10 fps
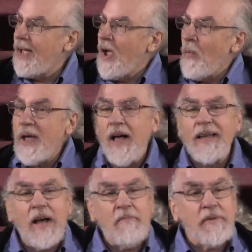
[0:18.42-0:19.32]
We all
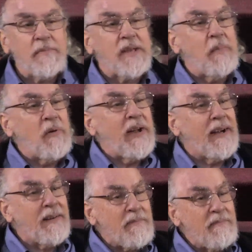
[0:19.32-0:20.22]
come from
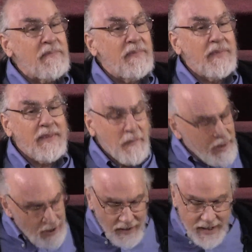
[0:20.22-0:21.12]
somewhere. We
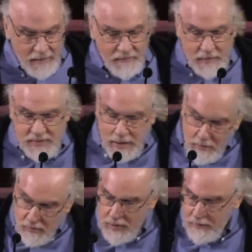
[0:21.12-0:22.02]
all come from
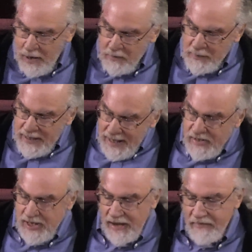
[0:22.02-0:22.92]
somewhere. We probably
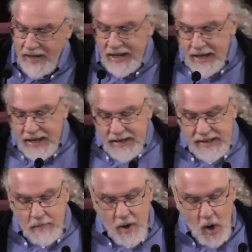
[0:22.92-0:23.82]
each have
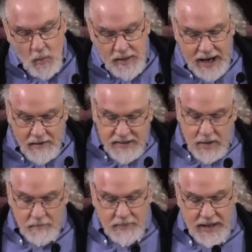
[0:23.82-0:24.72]
some hometown,
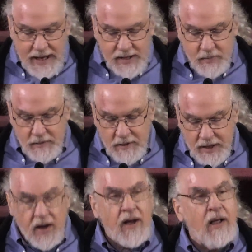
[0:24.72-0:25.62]
some place we would
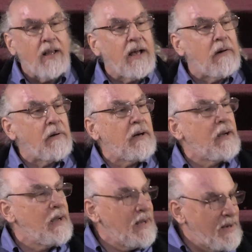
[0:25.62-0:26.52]
call our
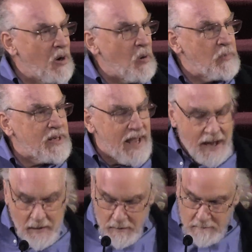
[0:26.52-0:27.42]

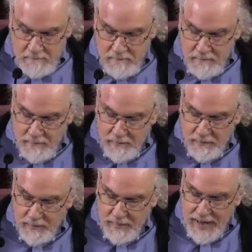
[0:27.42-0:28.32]
hometown.
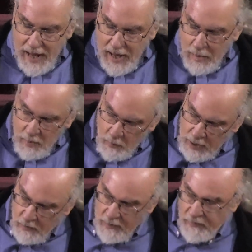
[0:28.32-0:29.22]
But
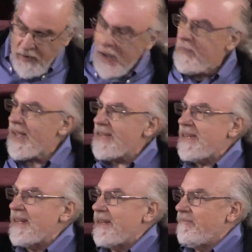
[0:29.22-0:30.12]
where we're from
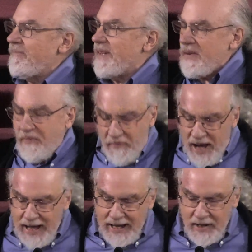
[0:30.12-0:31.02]
doesn't
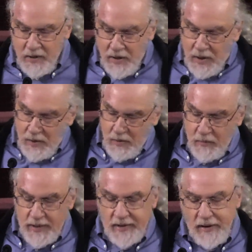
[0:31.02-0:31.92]
define who
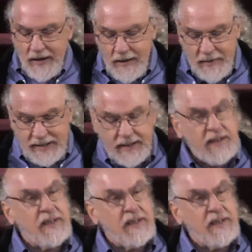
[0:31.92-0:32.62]
we are. It didn't